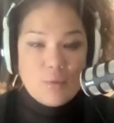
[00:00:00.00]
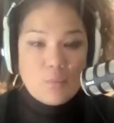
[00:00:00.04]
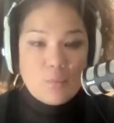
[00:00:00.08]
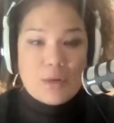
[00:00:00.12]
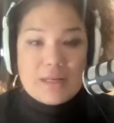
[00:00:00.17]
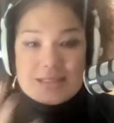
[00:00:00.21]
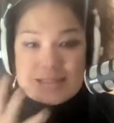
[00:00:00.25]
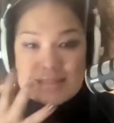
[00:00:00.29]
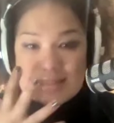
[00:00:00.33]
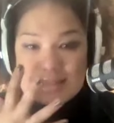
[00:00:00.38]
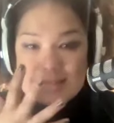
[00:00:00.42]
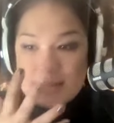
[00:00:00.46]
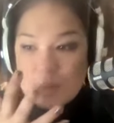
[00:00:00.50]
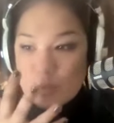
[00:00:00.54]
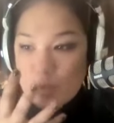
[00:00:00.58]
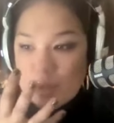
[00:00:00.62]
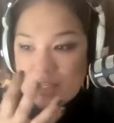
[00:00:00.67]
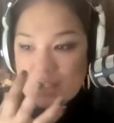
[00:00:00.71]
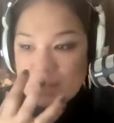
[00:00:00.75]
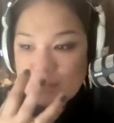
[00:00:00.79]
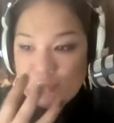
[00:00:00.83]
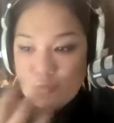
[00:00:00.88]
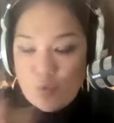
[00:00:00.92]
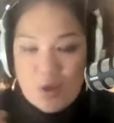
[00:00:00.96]
what its
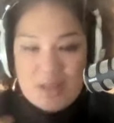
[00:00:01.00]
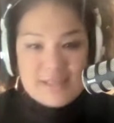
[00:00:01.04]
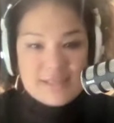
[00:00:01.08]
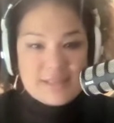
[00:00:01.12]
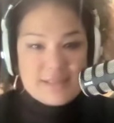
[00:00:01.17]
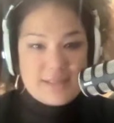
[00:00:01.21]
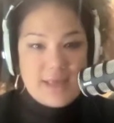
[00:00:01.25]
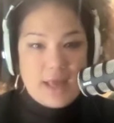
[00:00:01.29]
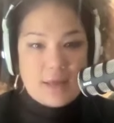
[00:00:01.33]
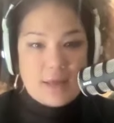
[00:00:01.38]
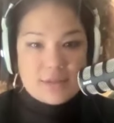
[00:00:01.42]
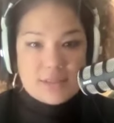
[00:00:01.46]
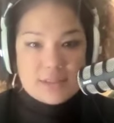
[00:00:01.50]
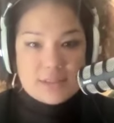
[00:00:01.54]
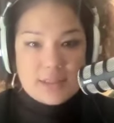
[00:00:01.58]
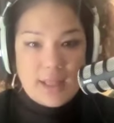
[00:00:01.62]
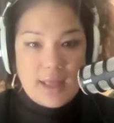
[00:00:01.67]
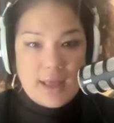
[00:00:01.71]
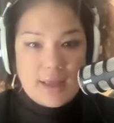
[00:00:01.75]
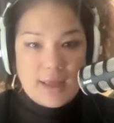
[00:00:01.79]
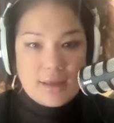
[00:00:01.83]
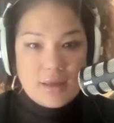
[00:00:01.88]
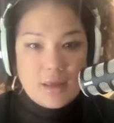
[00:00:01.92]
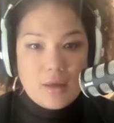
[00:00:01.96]
what its voice sounds
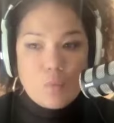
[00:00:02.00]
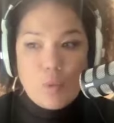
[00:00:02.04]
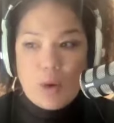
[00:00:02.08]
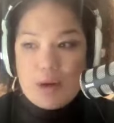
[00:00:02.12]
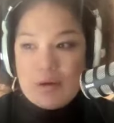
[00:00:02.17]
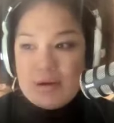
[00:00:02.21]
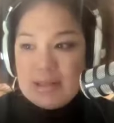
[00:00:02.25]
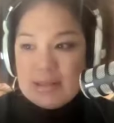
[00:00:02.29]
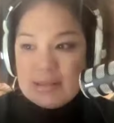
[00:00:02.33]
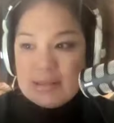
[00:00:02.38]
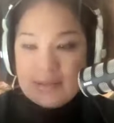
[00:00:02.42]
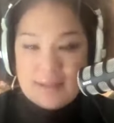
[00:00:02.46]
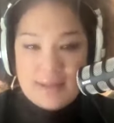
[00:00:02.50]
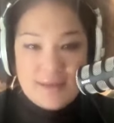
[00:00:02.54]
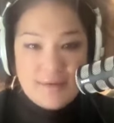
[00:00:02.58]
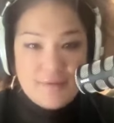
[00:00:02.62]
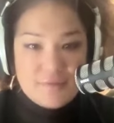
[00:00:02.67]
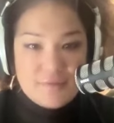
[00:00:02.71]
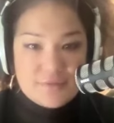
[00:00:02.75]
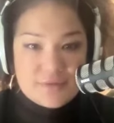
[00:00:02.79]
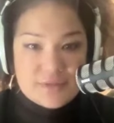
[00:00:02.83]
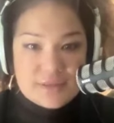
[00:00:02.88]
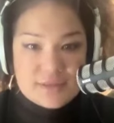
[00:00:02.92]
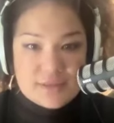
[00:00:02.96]
like, where it
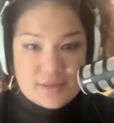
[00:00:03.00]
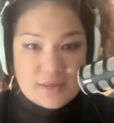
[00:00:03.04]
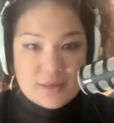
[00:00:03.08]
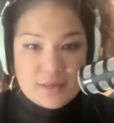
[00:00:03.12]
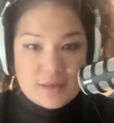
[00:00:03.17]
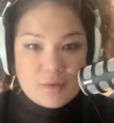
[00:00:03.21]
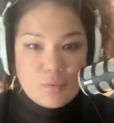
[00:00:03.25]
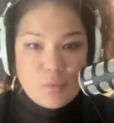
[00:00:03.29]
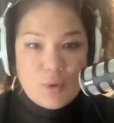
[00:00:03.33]
lives,